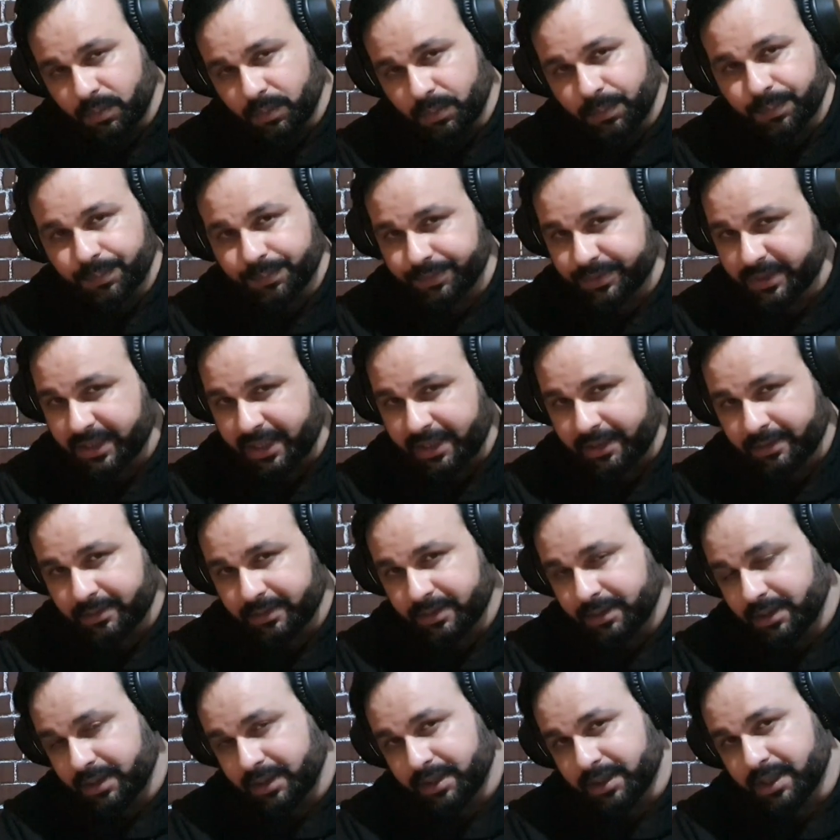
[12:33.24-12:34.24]
Then
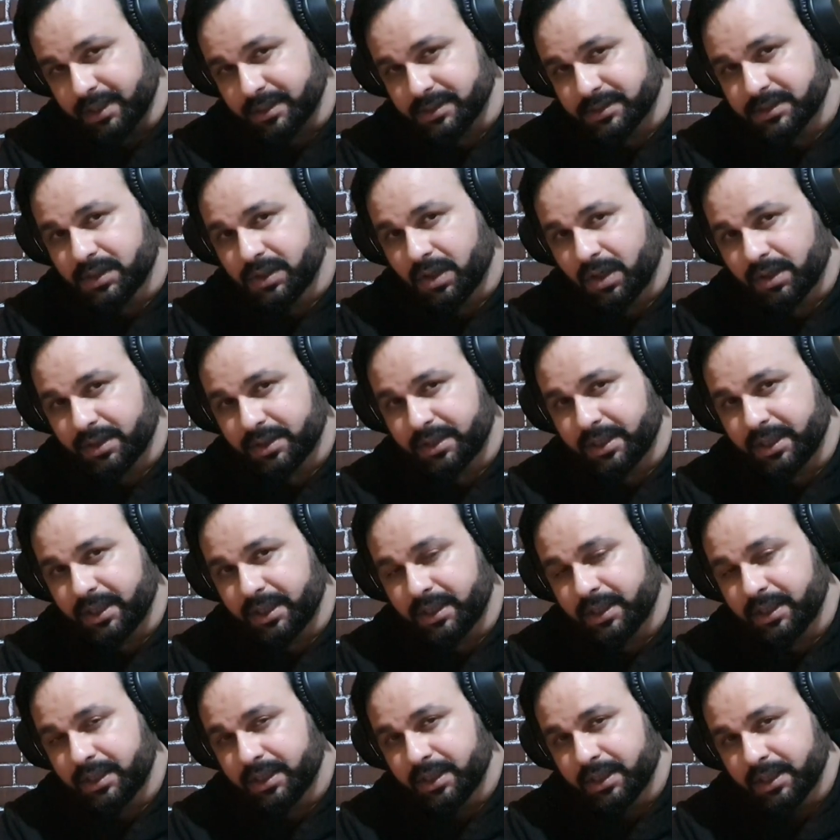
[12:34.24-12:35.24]
it has got
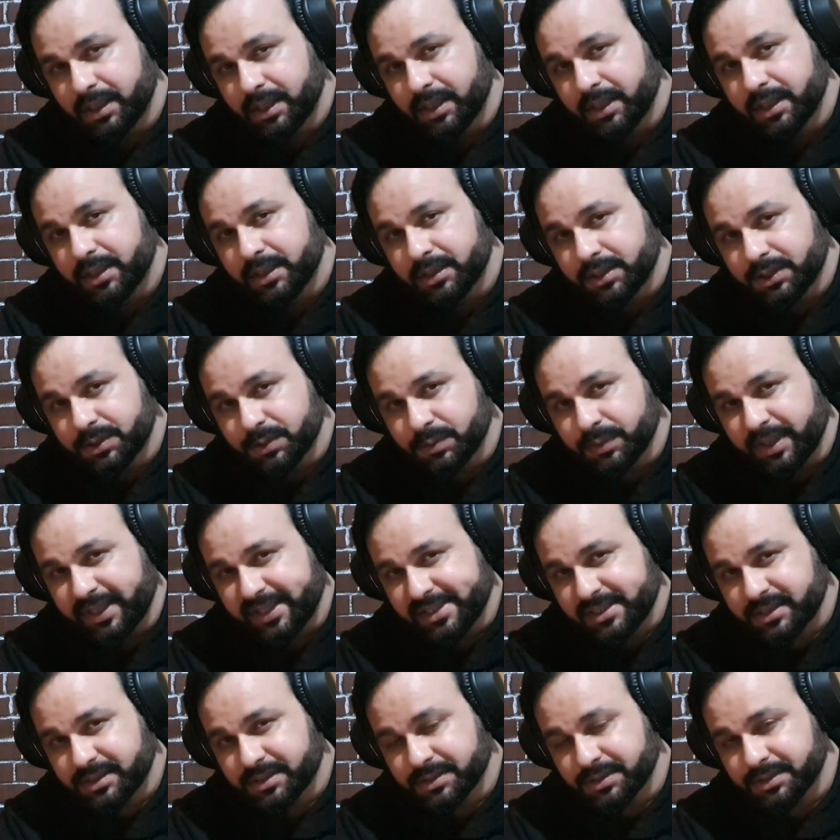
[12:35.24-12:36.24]
the
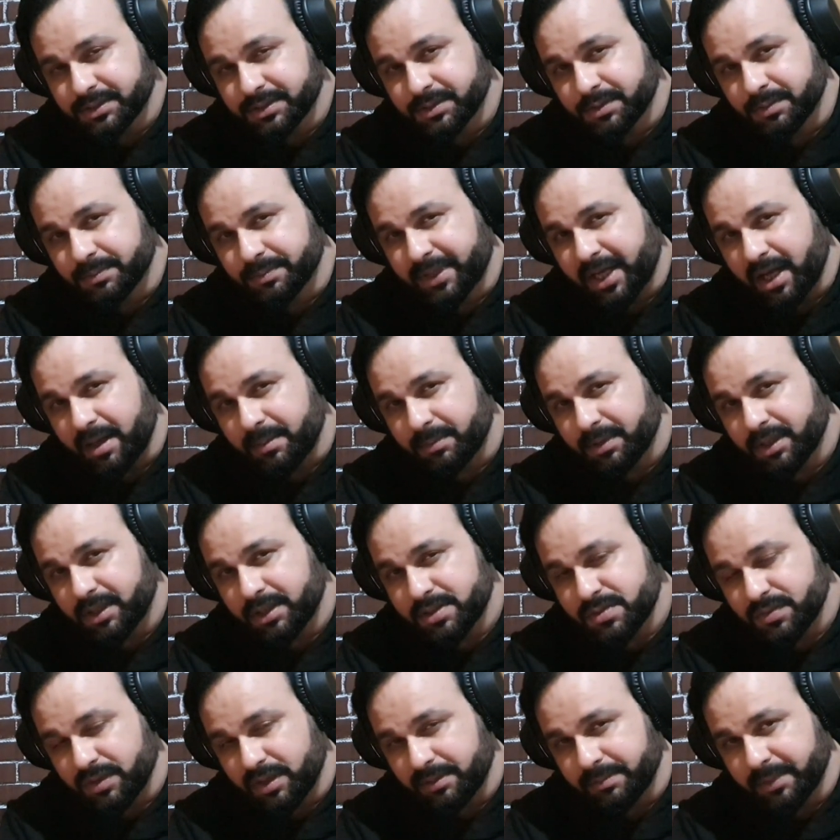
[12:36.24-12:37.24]
2x zoom camera,
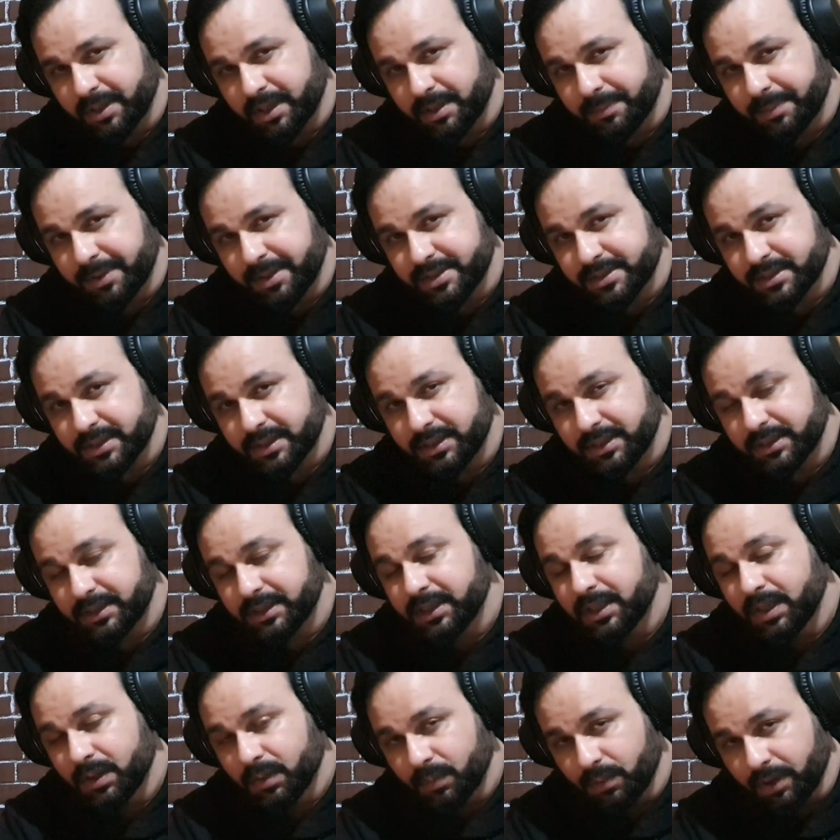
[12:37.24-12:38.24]
12 megapixel.
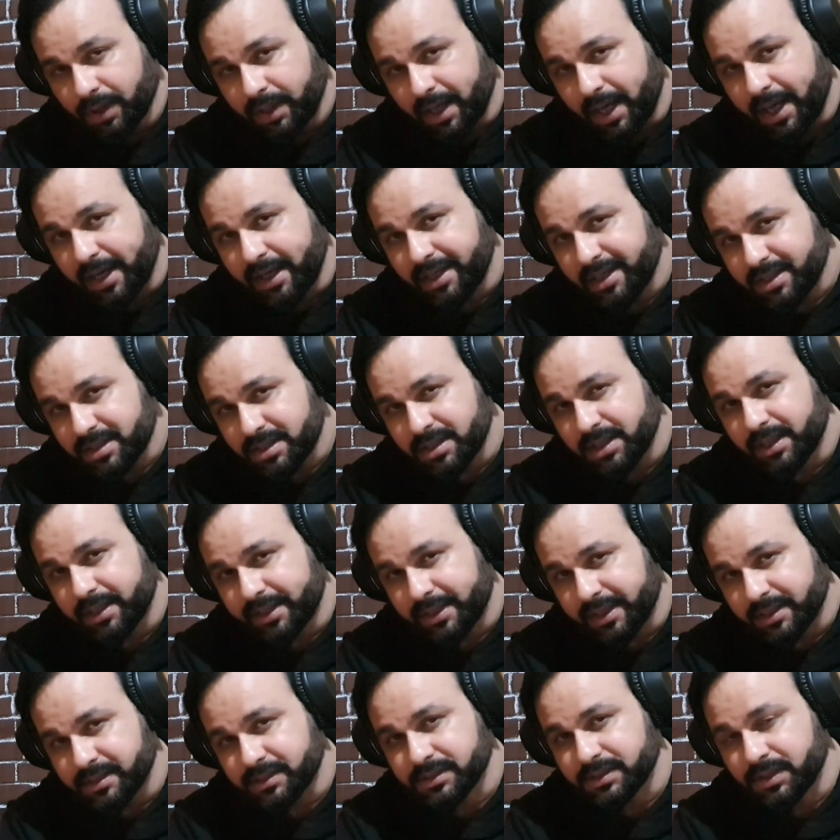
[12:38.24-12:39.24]
What additional it
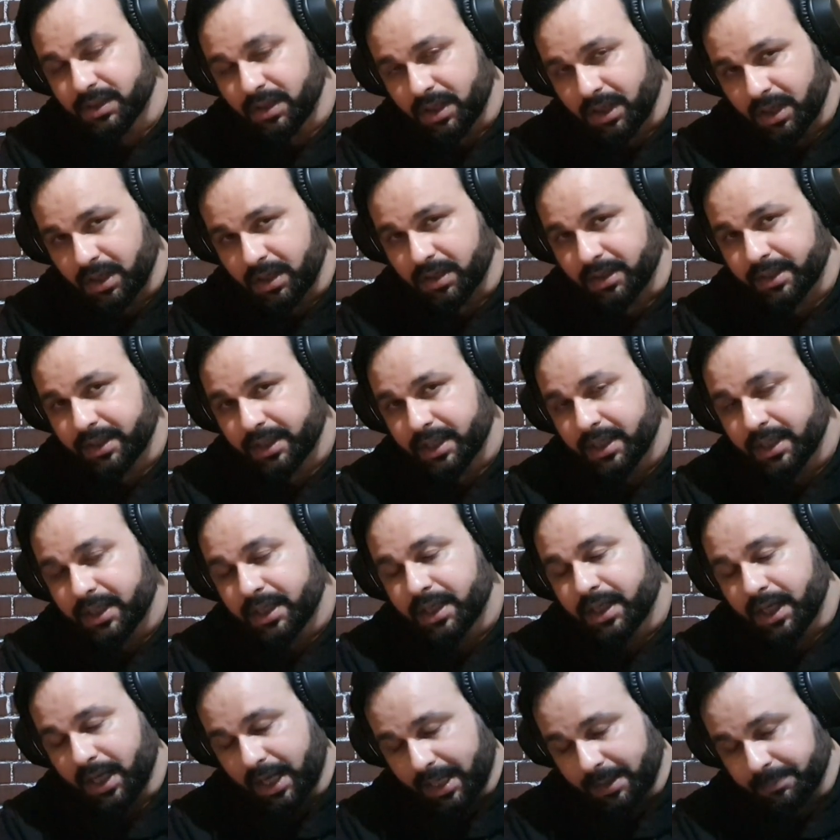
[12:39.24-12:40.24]
has got,
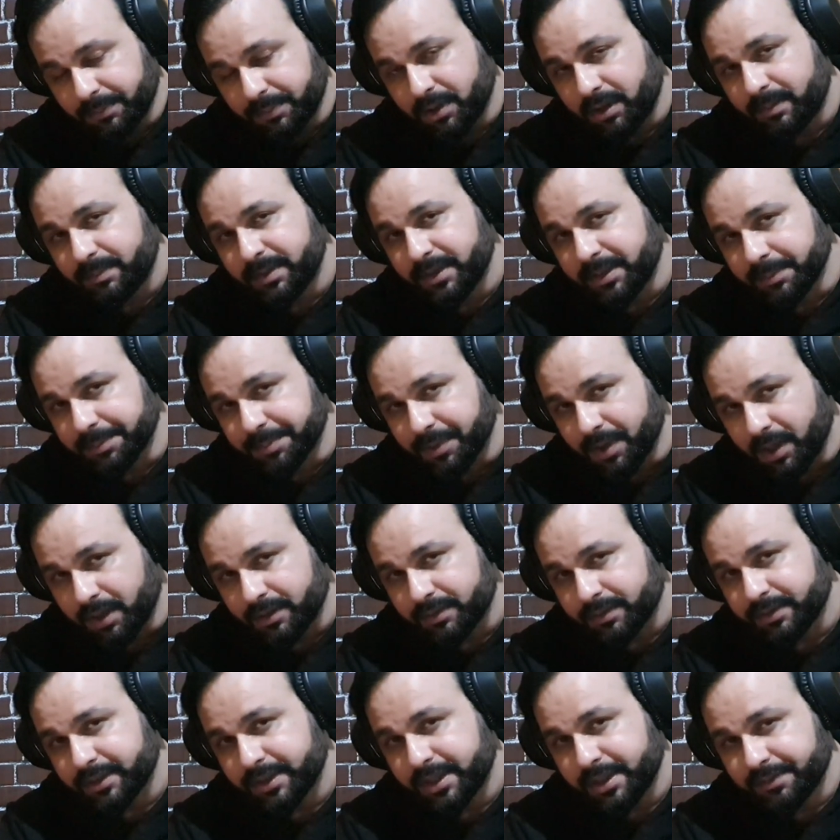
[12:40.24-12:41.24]
and probably
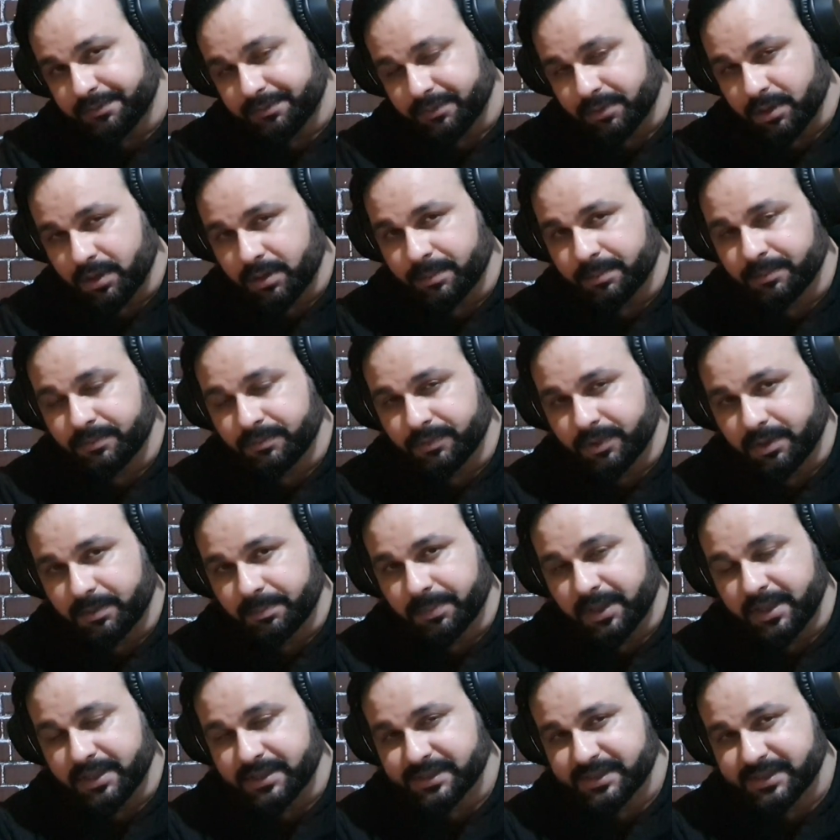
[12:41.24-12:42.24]
borrowed it from
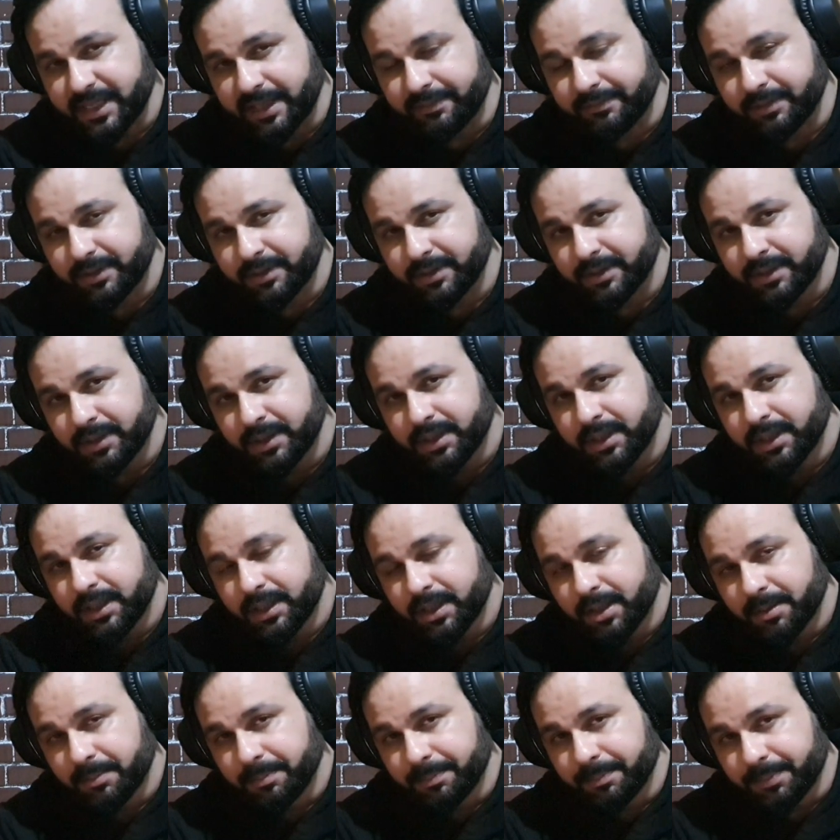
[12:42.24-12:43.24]
OnePlus 7
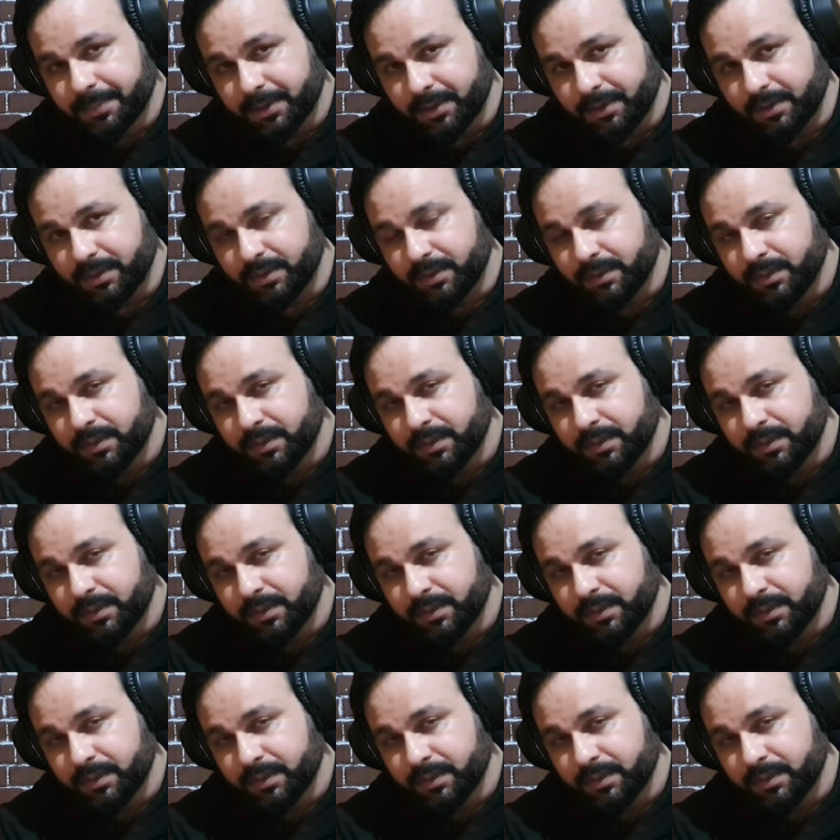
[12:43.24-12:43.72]
Pro,